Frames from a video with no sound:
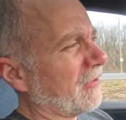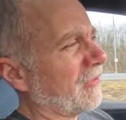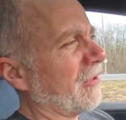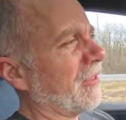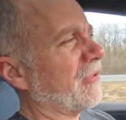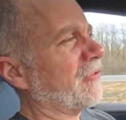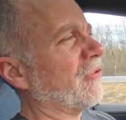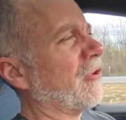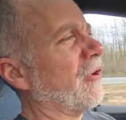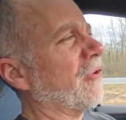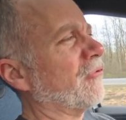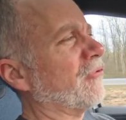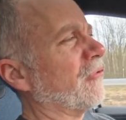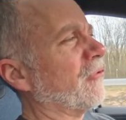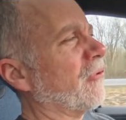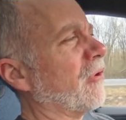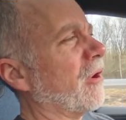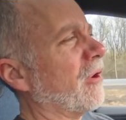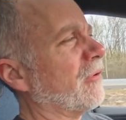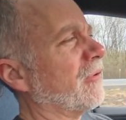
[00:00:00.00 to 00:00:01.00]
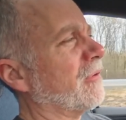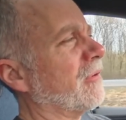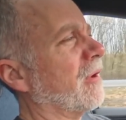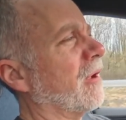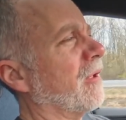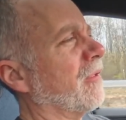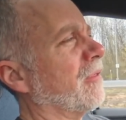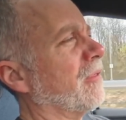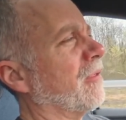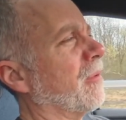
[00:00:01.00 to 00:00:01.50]
it to the charger
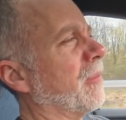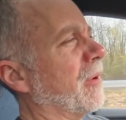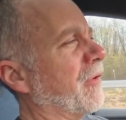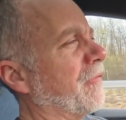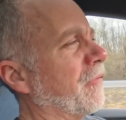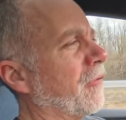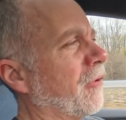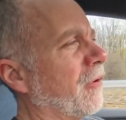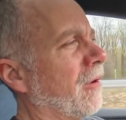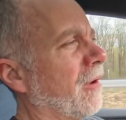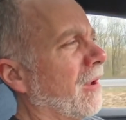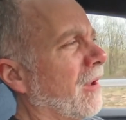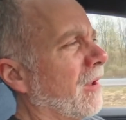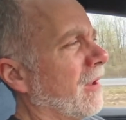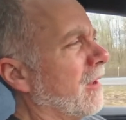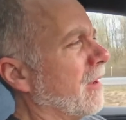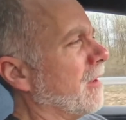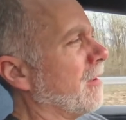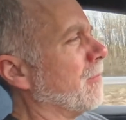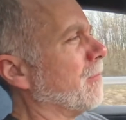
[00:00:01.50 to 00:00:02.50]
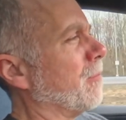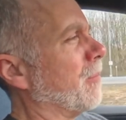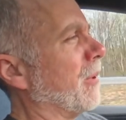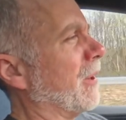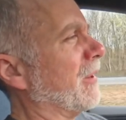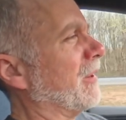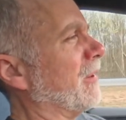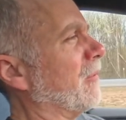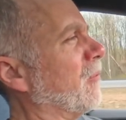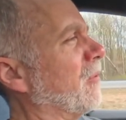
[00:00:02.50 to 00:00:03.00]
on the buffer,
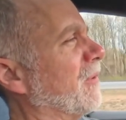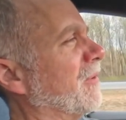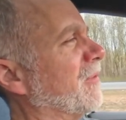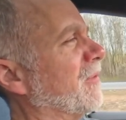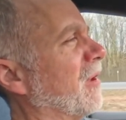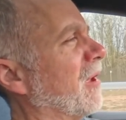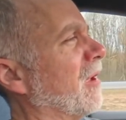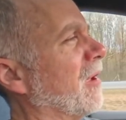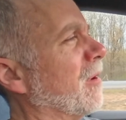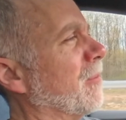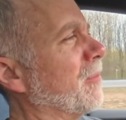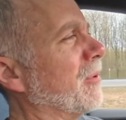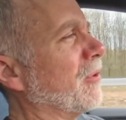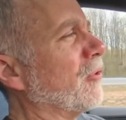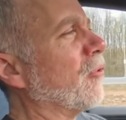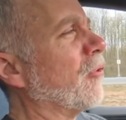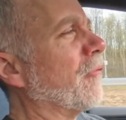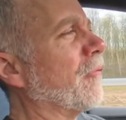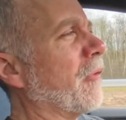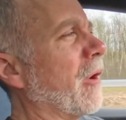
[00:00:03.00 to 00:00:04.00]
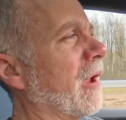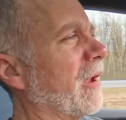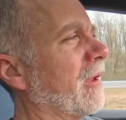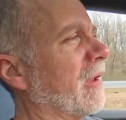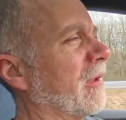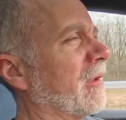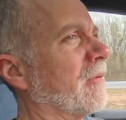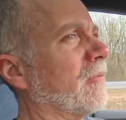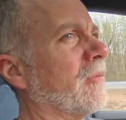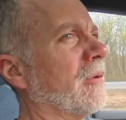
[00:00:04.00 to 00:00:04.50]
but it was a bit
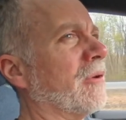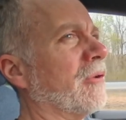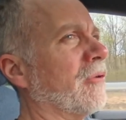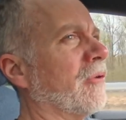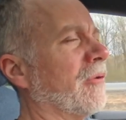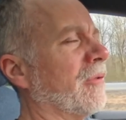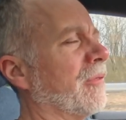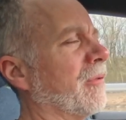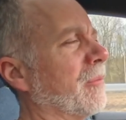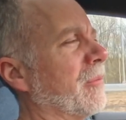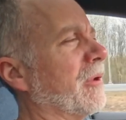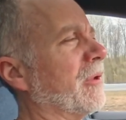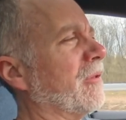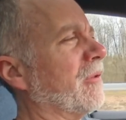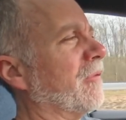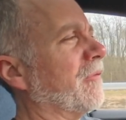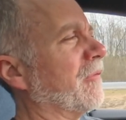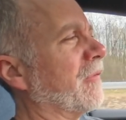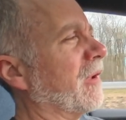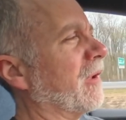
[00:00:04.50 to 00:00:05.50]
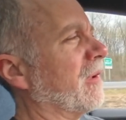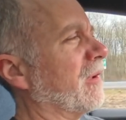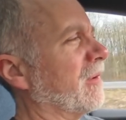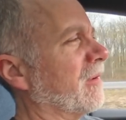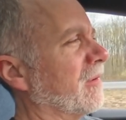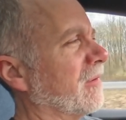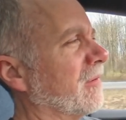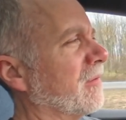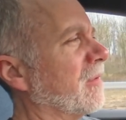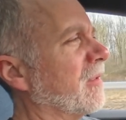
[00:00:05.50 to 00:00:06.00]
nerve-wracking when you're in the middle of
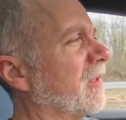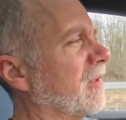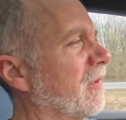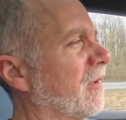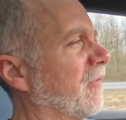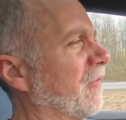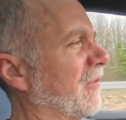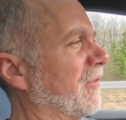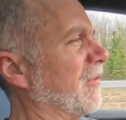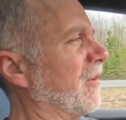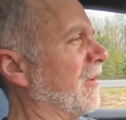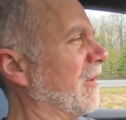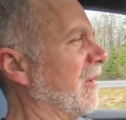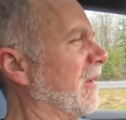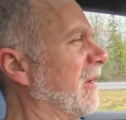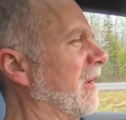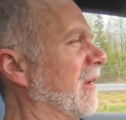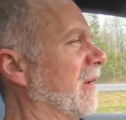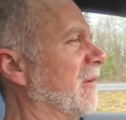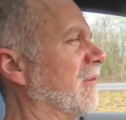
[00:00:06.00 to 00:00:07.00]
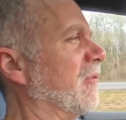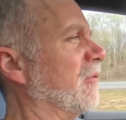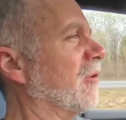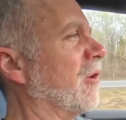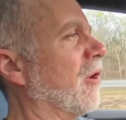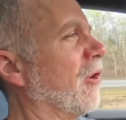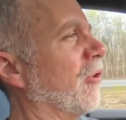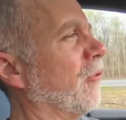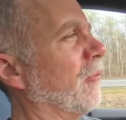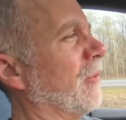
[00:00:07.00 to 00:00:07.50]
a city and your
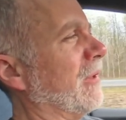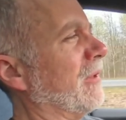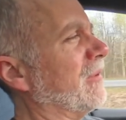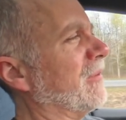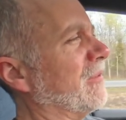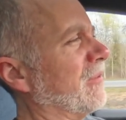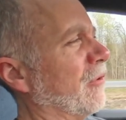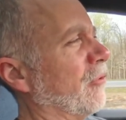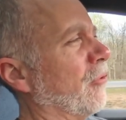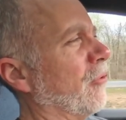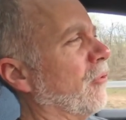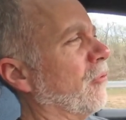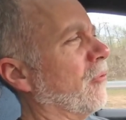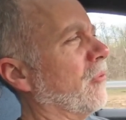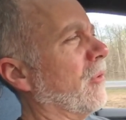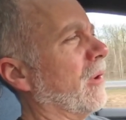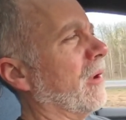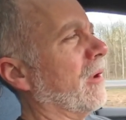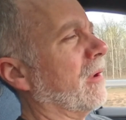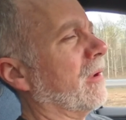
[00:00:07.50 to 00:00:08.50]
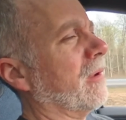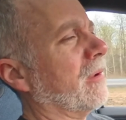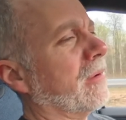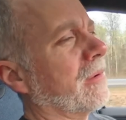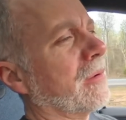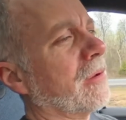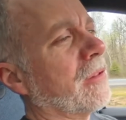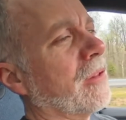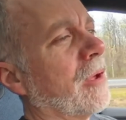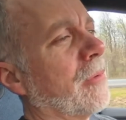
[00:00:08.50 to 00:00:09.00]
car reads
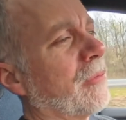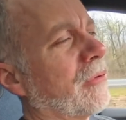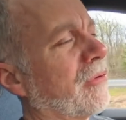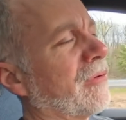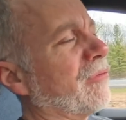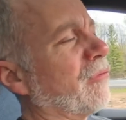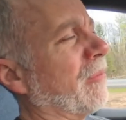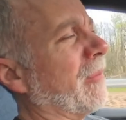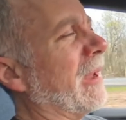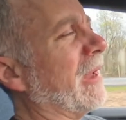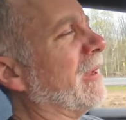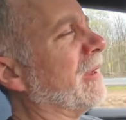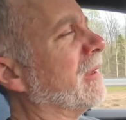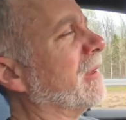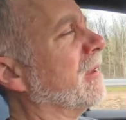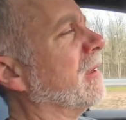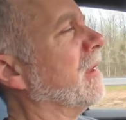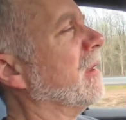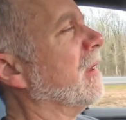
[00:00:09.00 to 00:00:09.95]
0 kilometers remaining.